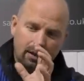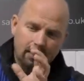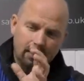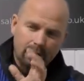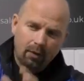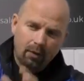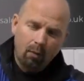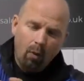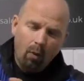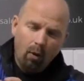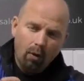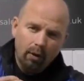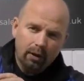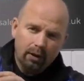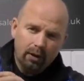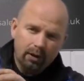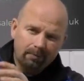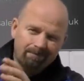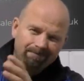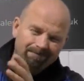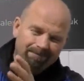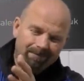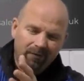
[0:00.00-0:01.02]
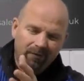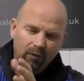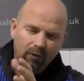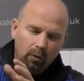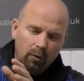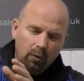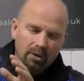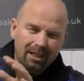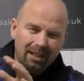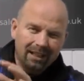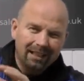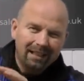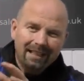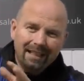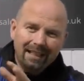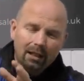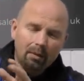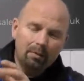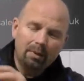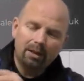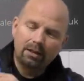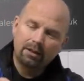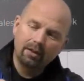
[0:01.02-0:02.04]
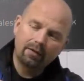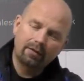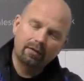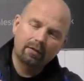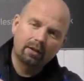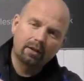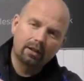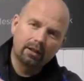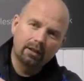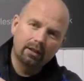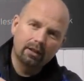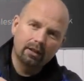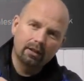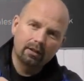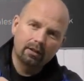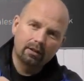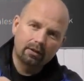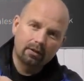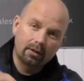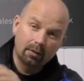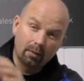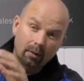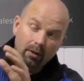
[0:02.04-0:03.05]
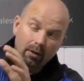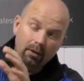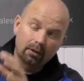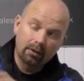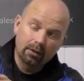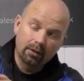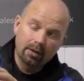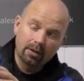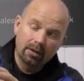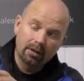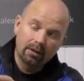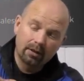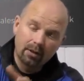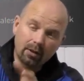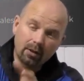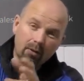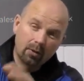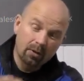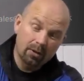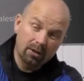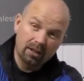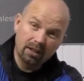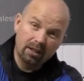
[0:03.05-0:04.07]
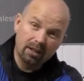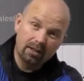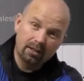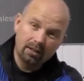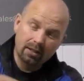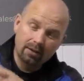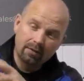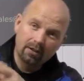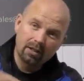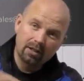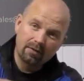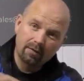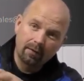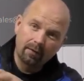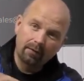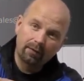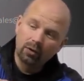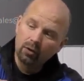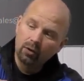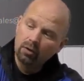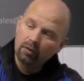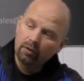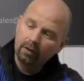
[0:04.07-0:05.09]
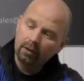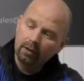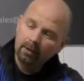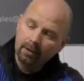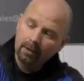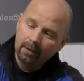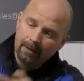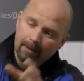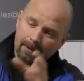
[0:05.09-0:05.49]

The water flows a little bit differently to what it does in the 06 series from Fluval,